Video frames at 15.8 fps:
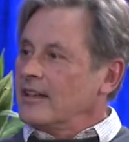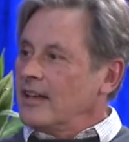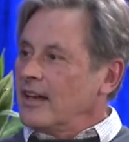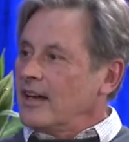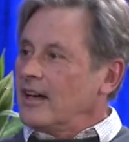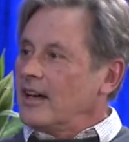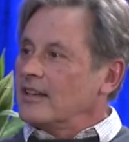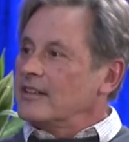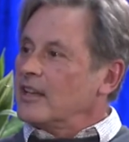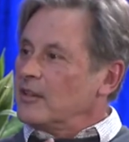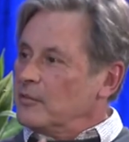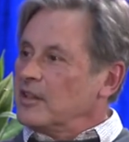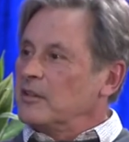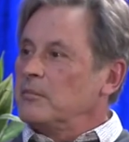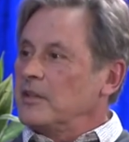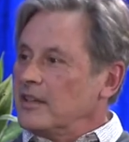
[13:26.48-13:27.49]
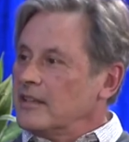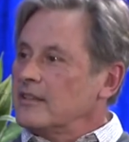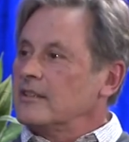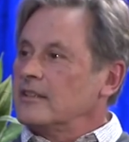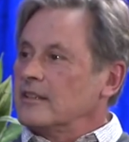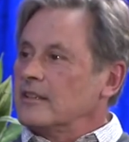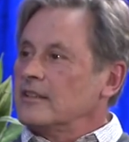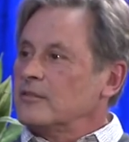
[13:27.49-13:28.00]
uh, in
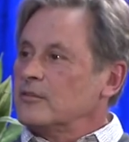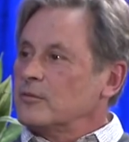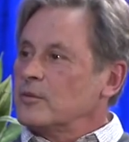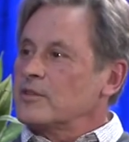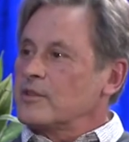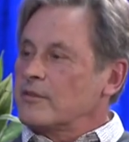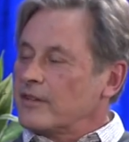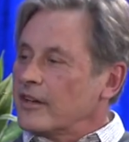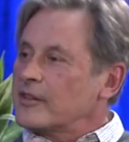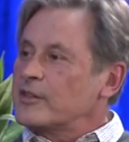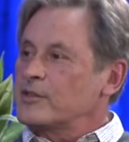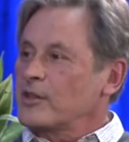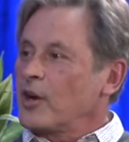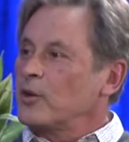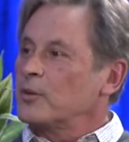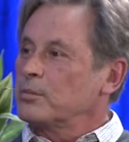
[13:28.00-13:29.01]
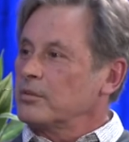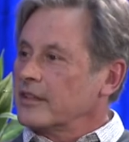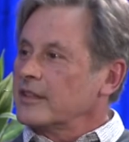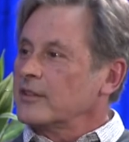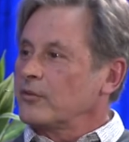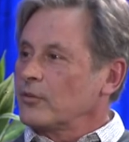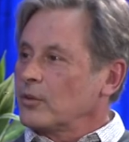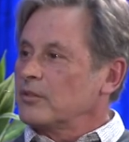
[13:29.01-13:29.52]
Menindee was a very
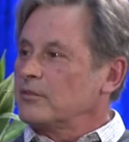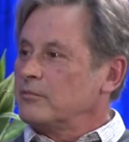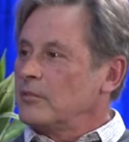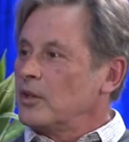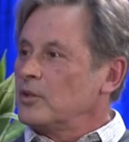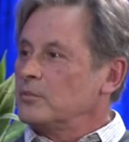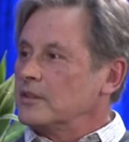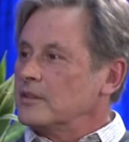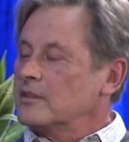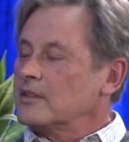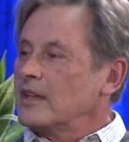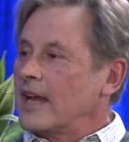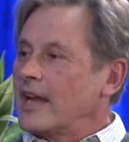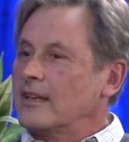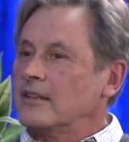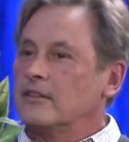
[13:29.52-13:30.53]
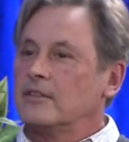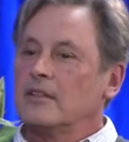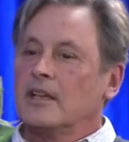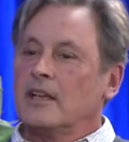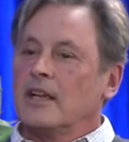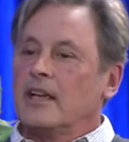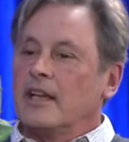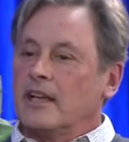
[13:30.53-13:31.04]
sobering sort of moment. And
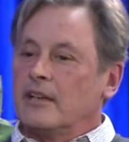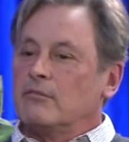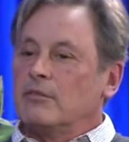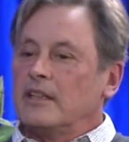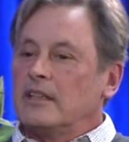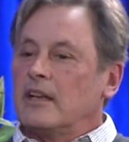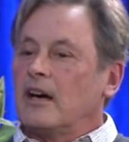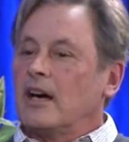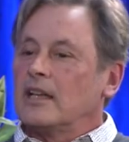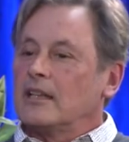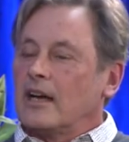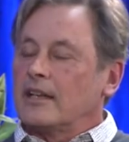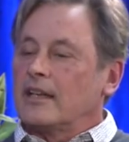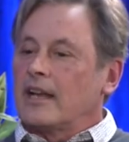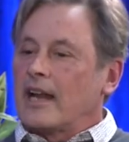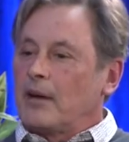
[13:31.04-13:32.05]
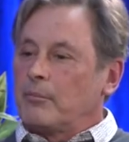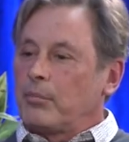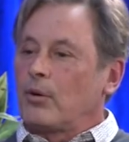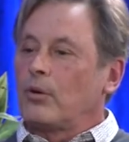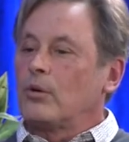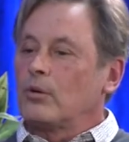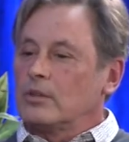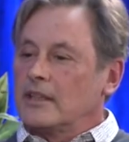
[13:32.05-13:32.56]
it really highlighted how
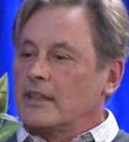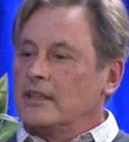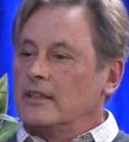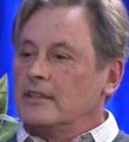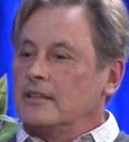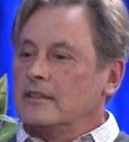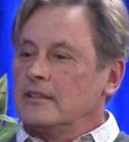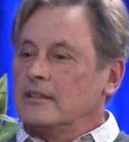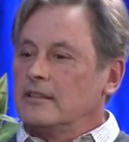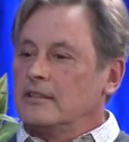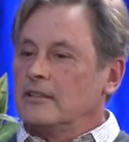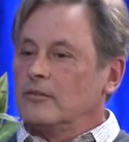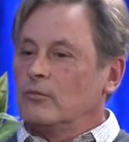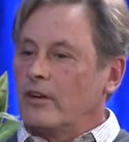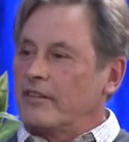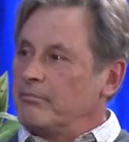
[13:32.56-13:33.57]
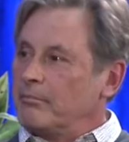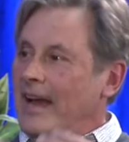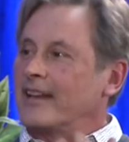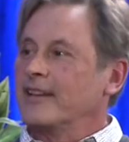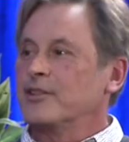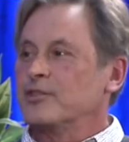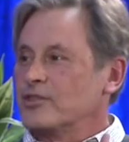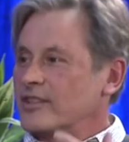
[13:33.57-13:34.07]
poorly we've
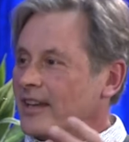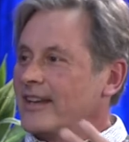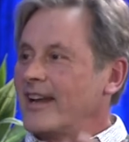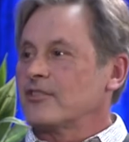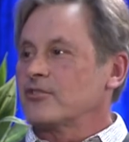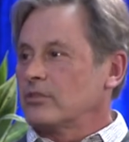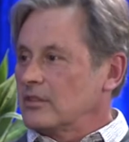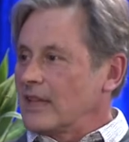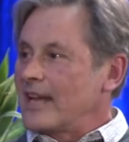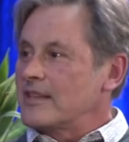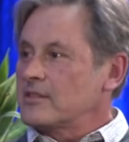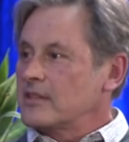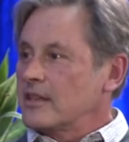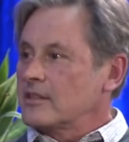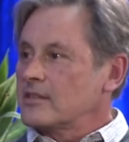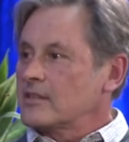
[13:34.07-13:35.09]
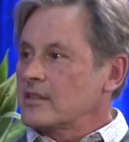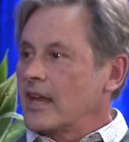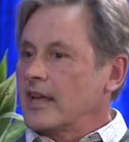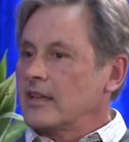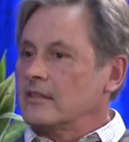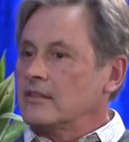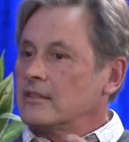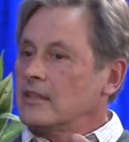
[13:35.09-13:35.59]
managed our natural assets.
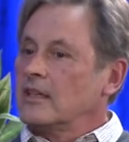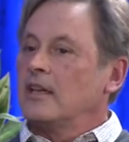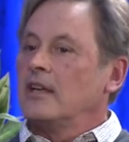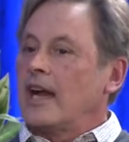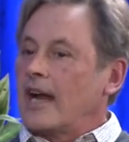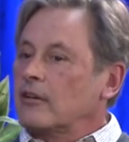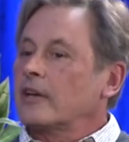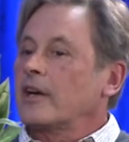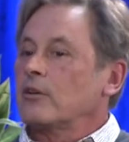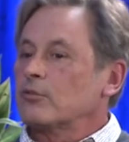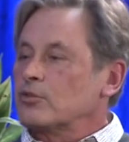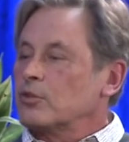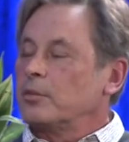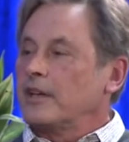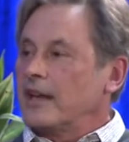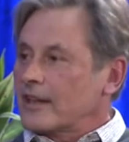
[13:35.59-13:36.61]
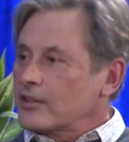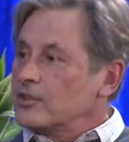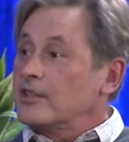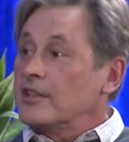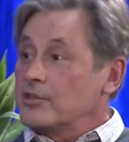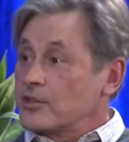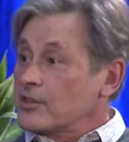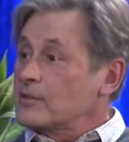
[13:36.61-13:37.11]
And agricultural production
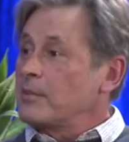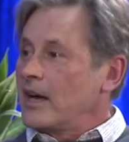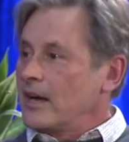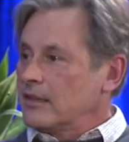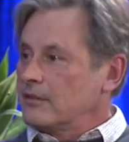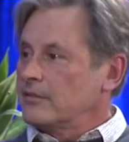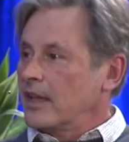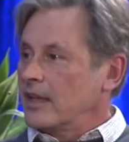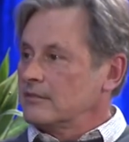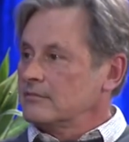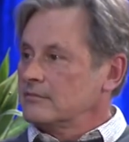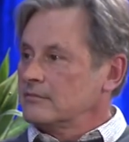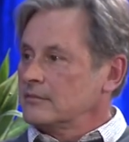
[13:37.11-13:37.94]
is just part of that.